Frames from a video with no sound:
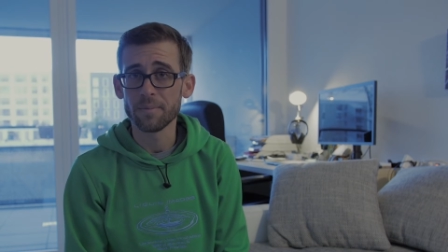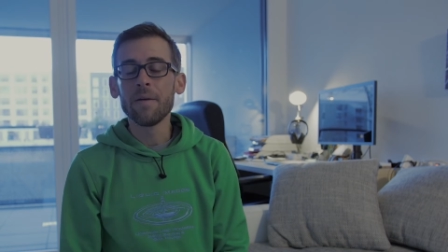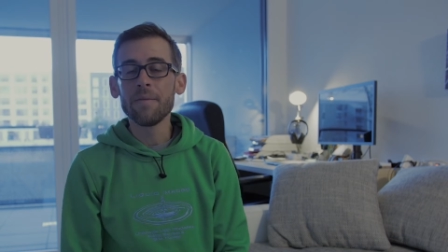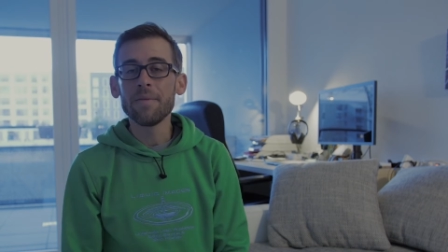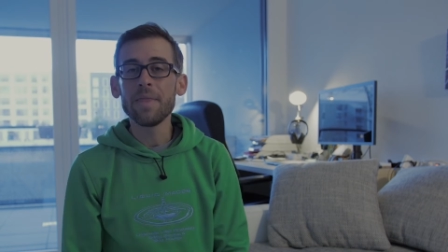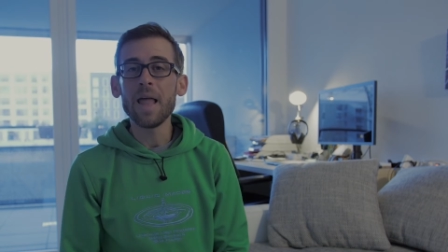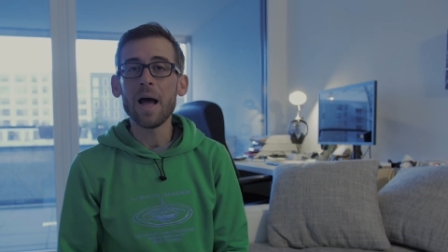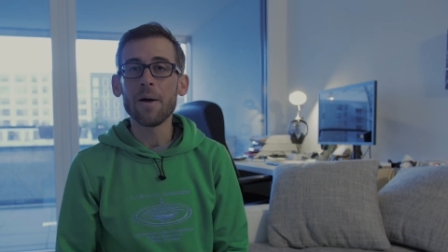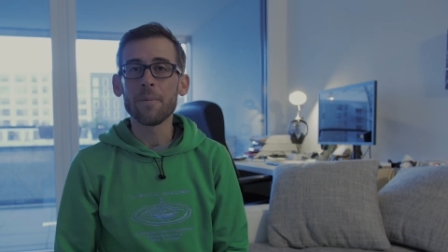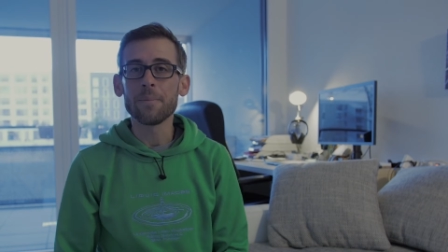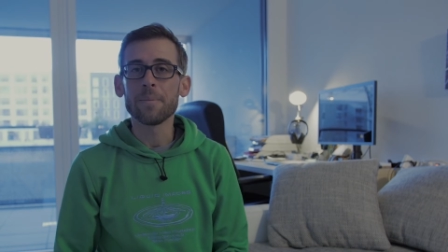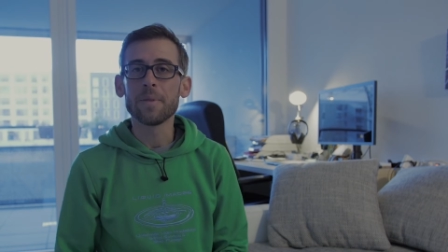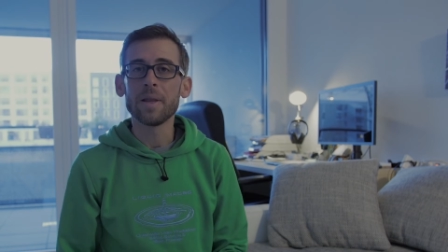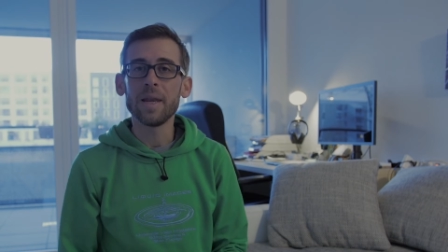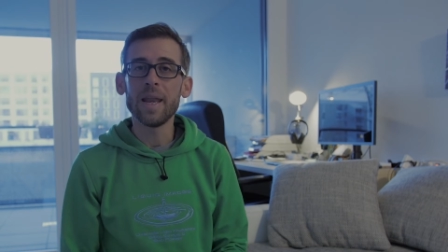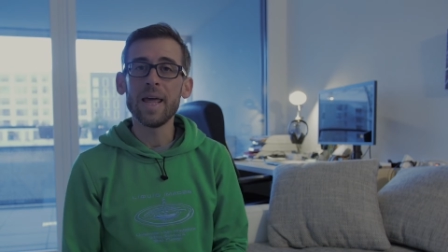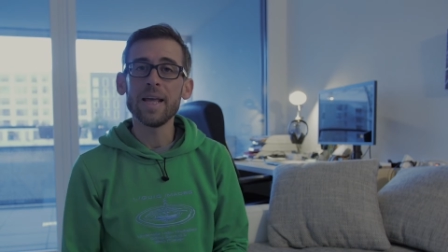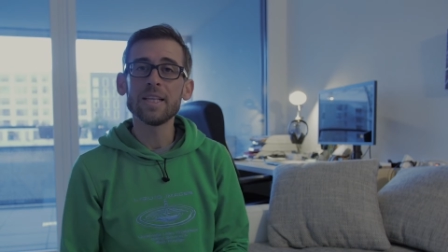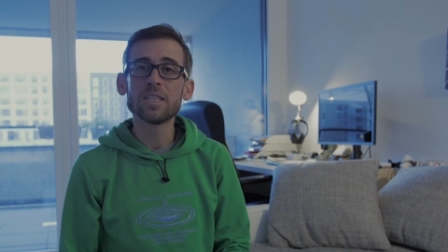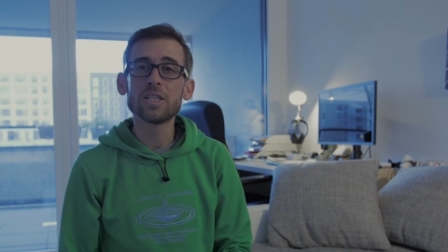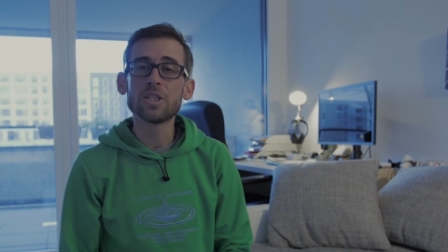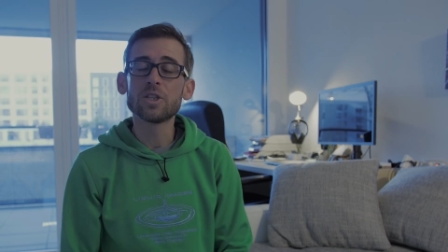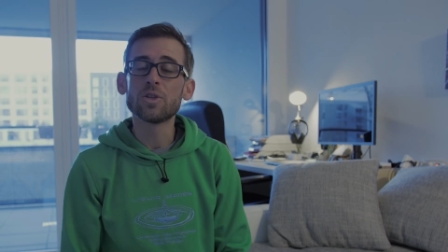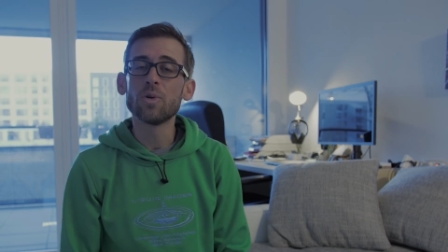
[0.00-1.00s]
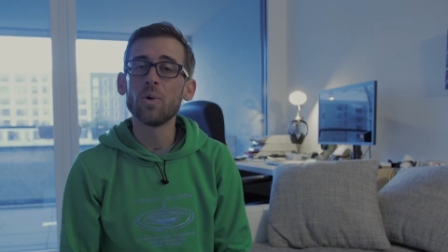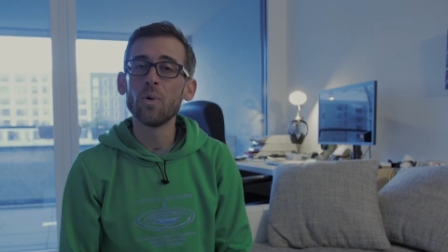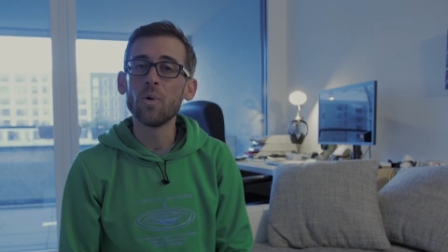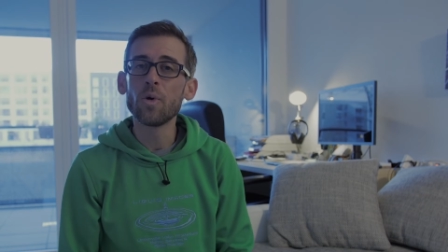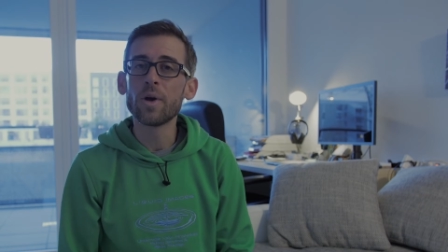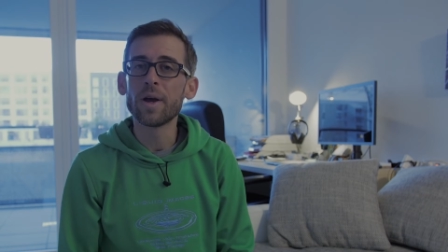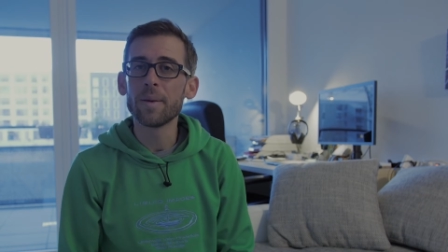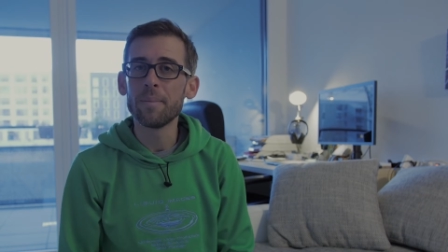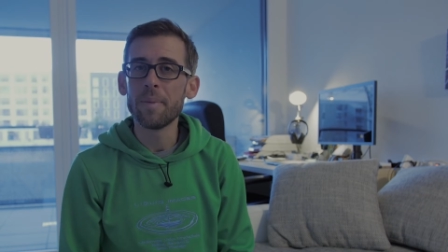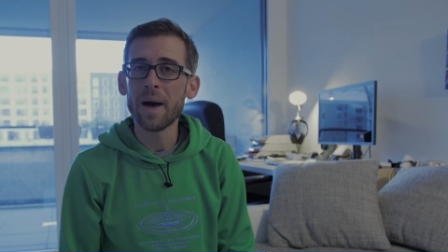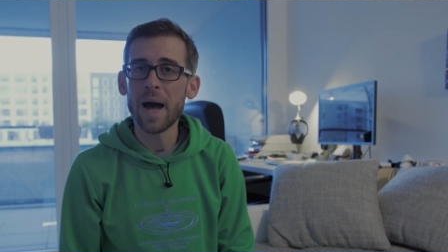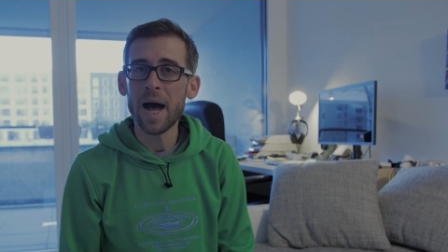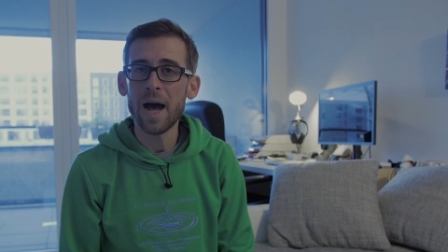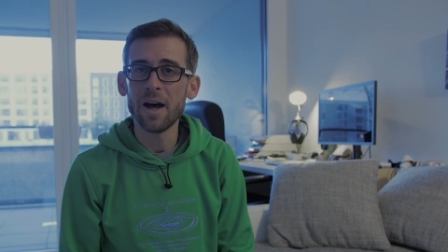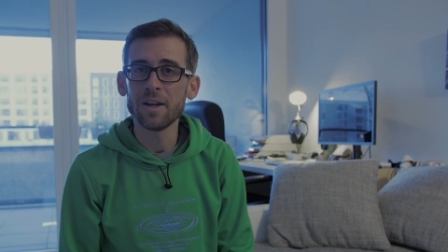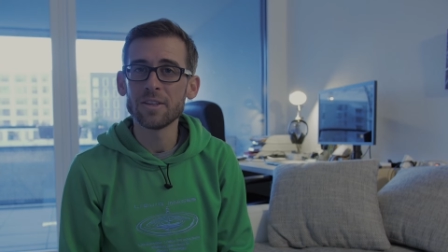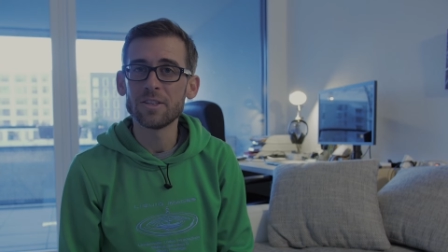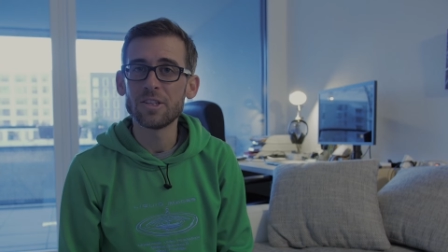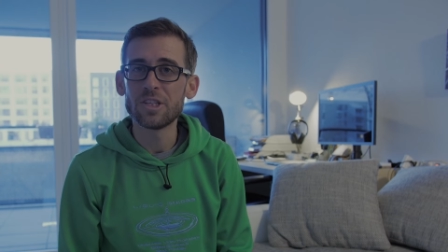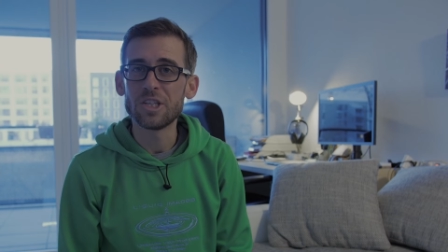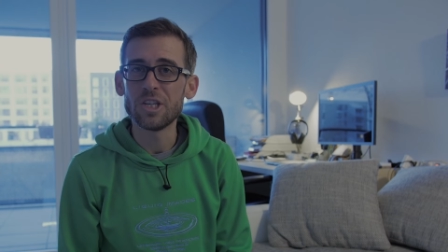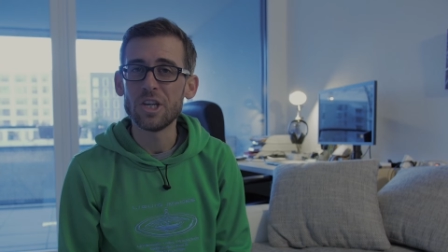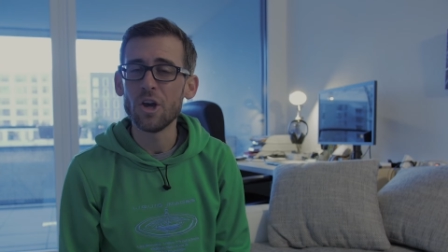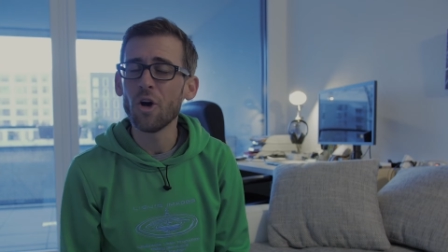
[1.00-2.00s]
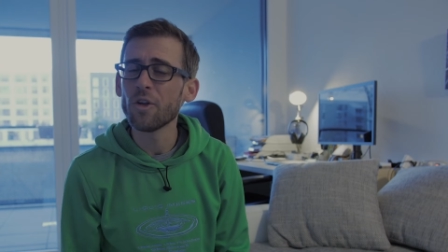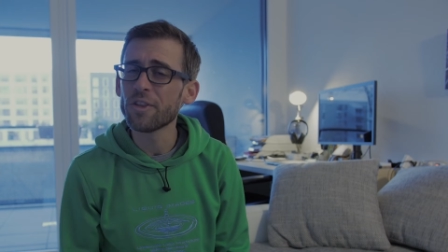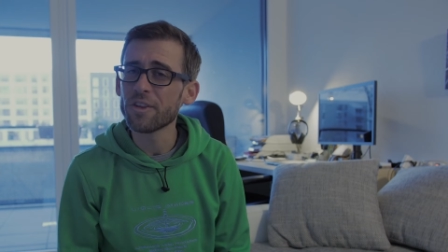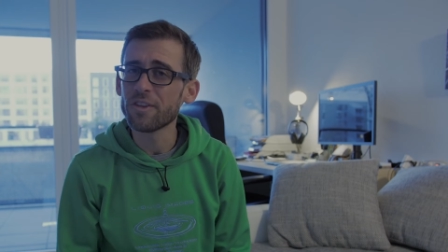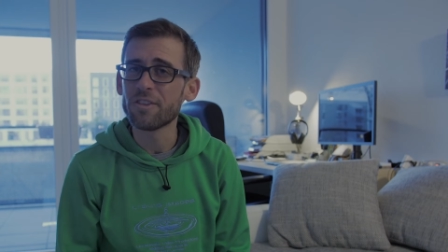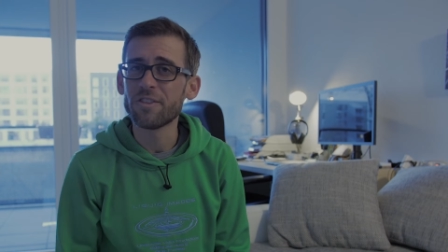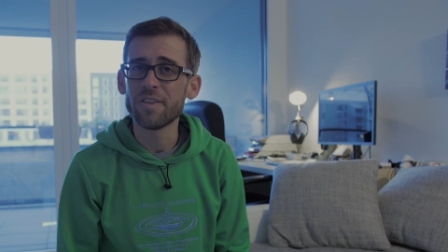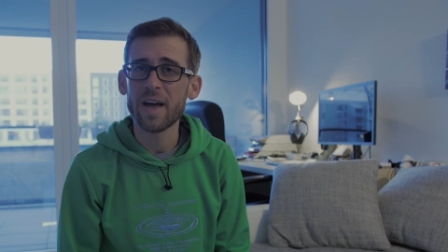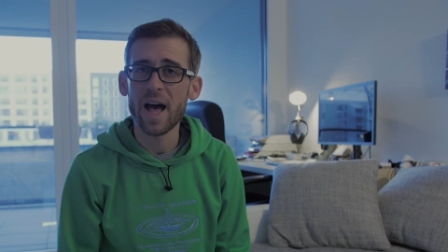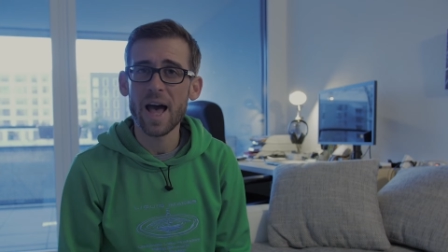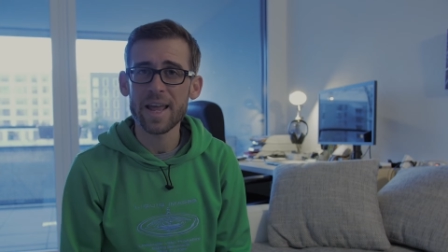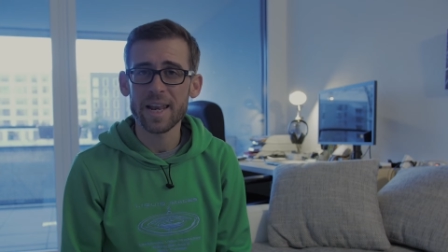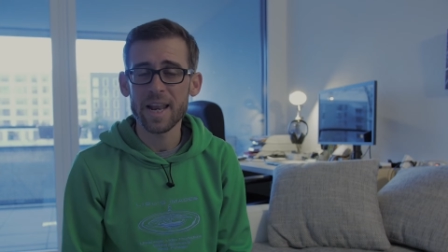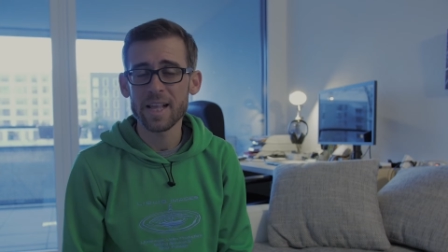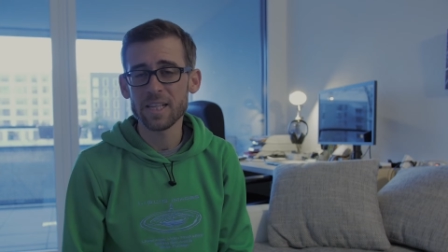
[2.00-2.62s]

Now, let's talk about the other side.